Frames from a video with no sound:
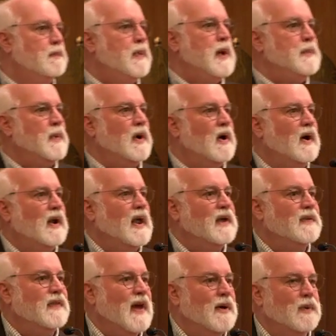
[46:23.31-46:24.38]
people are
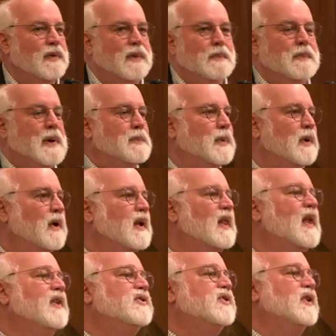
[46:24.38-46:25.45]
like that with him. People are
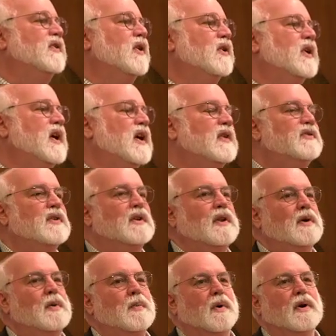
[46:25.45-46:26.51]
clutching their kids a
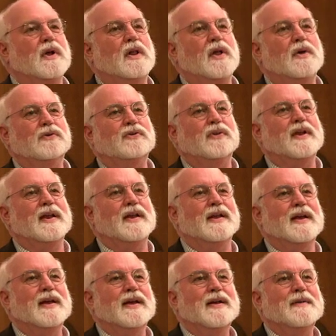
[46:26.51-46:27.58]
little more closely.
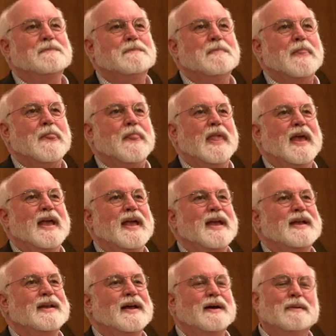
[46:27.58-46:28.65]

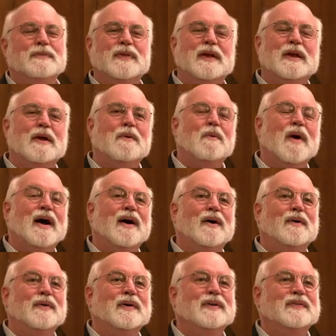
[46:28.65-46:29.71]
And I'm thinking,
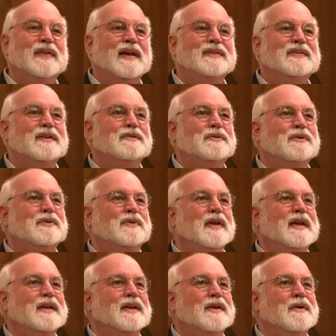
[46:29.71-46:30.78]
wow, that's
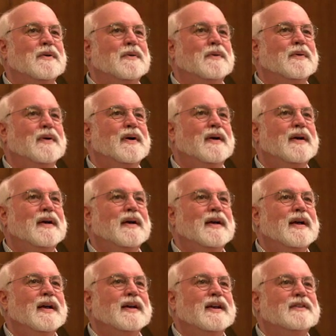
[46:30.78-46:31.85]
interesting,
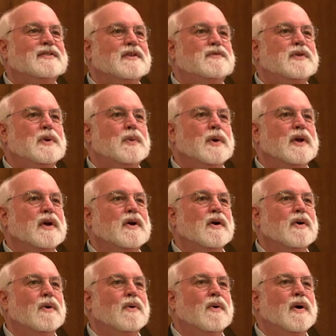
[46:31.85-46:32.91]
because if you were to
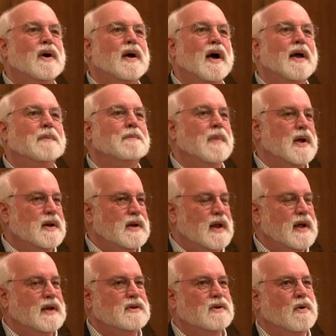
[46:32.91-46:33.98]
go on
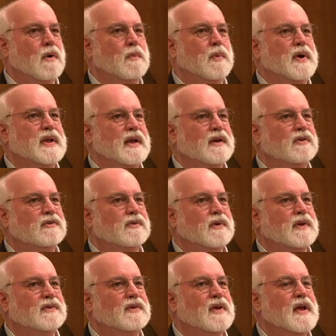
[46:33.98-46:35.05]
Monday to Homeboy
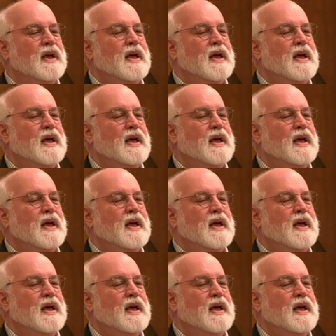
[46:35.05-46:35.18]
Industries